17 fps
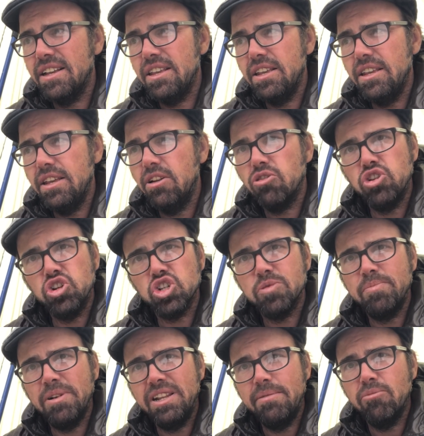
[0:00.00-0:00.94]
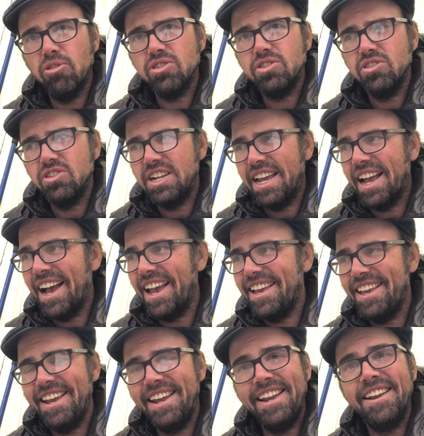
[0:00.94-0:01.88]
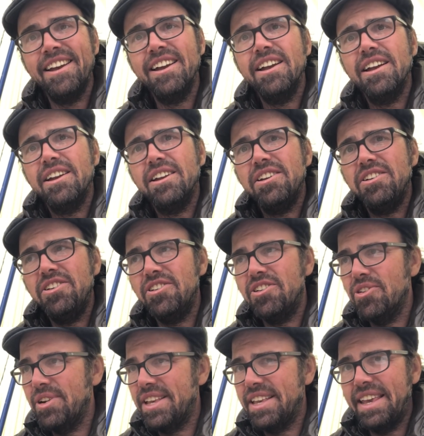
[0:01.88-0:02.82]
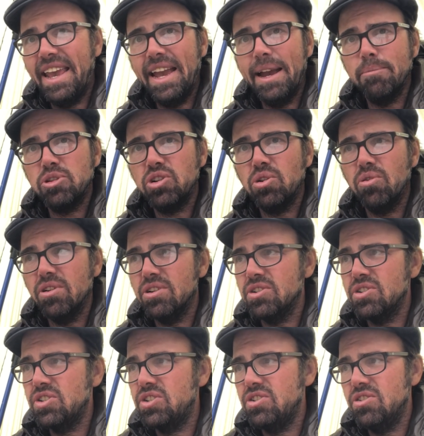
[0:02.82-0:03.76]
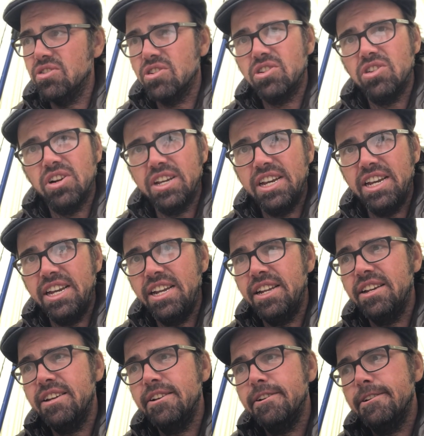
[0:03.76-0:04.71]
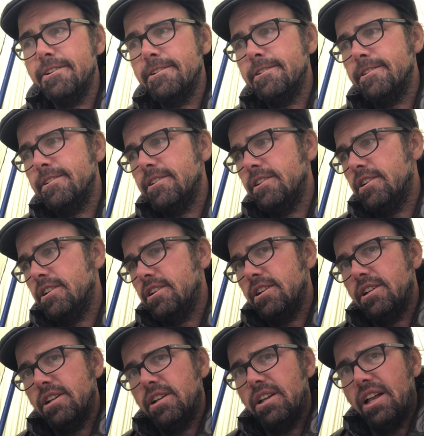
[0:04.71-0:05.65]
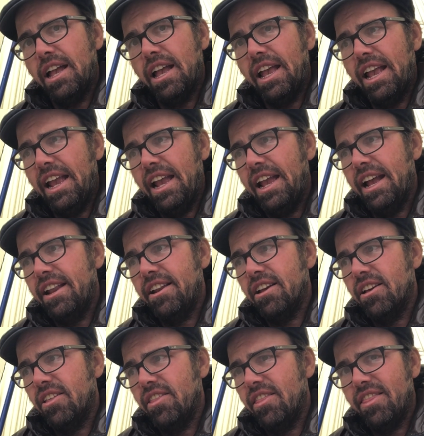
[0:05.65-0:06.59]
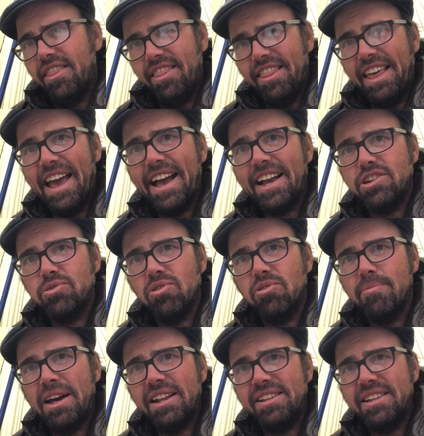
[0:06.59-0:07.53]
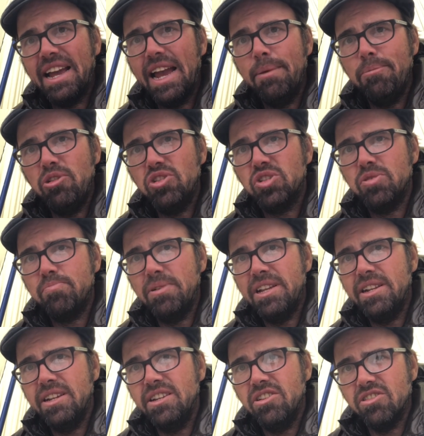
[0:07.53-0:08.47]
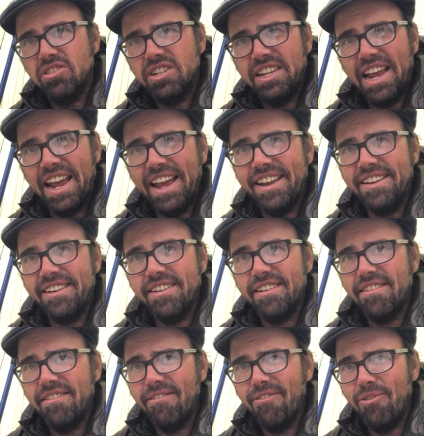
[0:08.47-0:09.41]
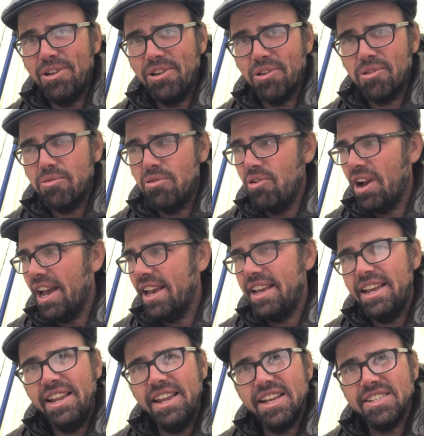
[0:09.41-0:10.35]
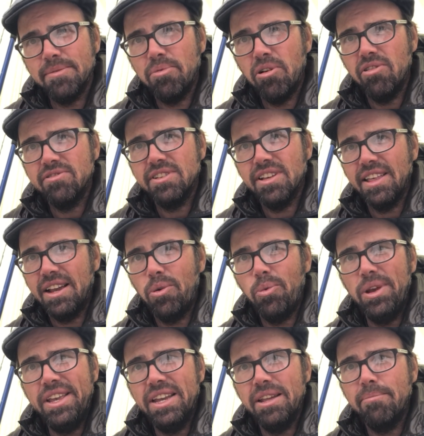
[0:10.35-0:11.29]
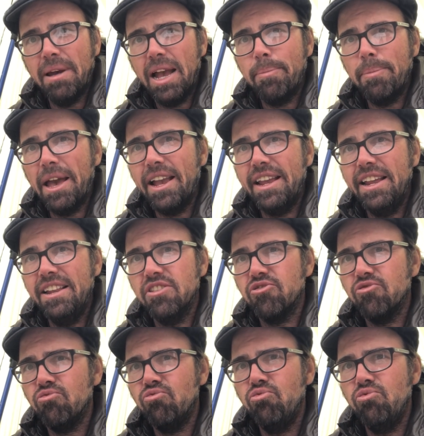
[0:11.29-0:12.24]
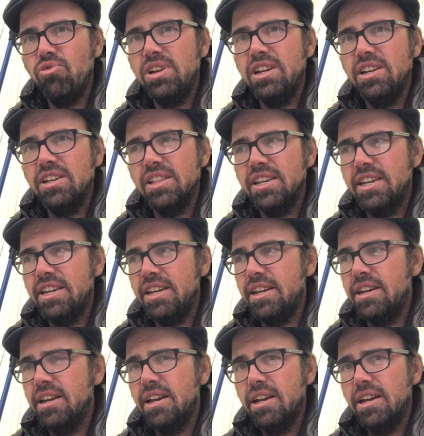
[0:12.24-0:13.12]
you know, you're spending most of your day hiking, you're doing camp chores, you're cooking, and the actual amount of time you spend in your tent when you're through hiking as opposed to like weekend backpacking is really